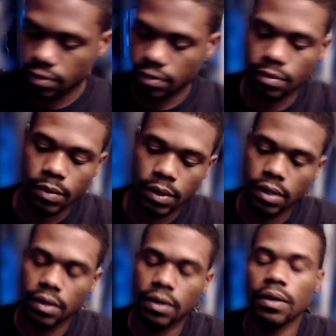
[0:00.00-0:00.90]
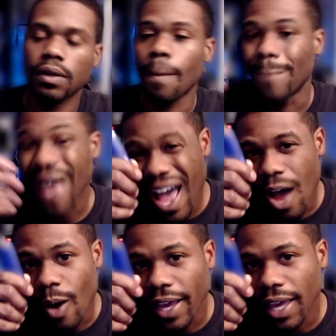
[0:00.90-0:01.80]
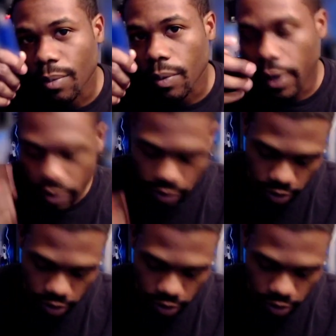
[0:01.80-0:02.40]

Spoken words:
But bow, I came prepared today.